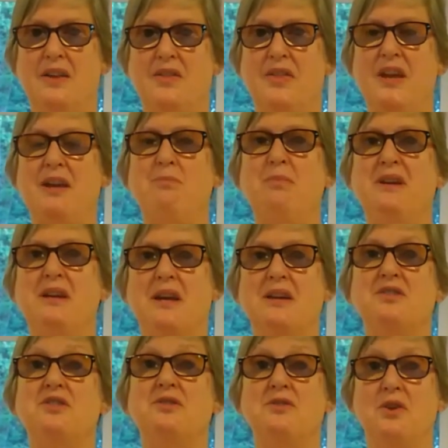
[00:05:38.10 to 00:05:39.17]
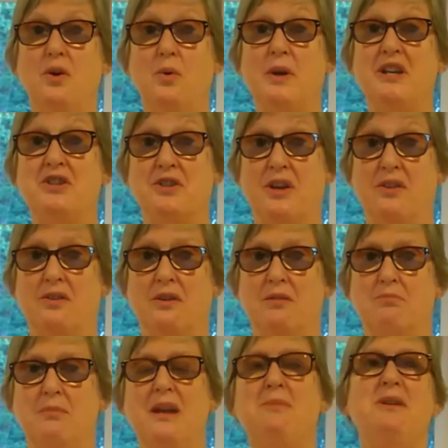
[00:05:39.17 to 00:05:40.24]
they get to know each other.
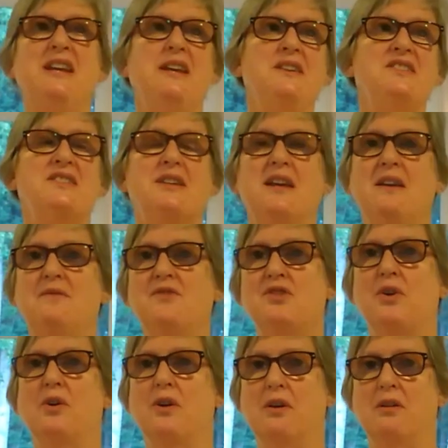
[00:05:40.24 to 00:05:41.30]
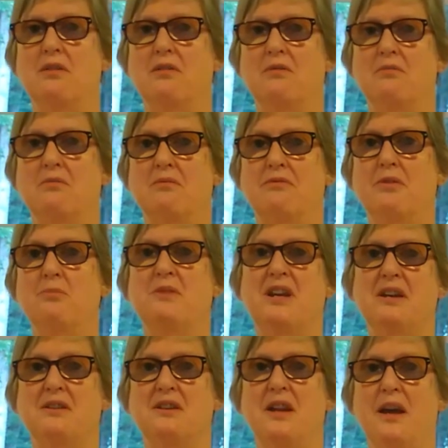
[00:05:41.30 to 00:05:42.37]
Maybe he saves her from
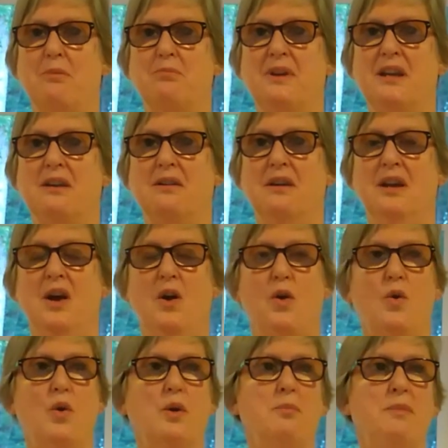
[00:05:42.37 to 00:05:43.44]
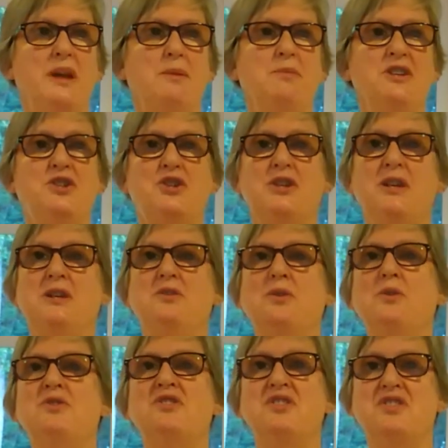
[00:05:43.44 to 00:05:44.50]
kidnapping. Or maybe she
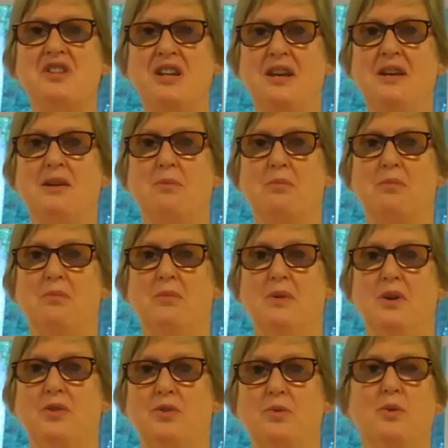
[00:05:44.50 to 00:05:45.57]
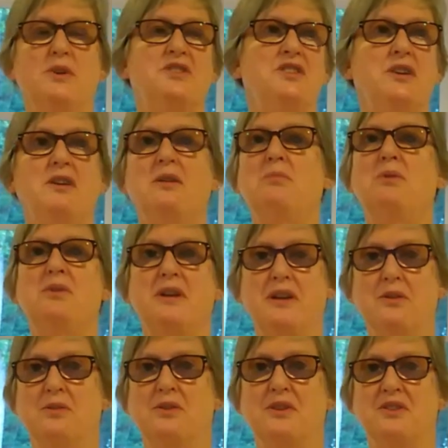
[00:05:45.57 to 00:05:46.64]
nurses him through a terrible
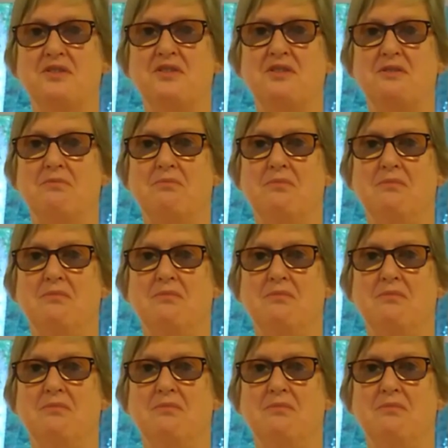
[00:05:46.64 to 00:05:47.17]
illness.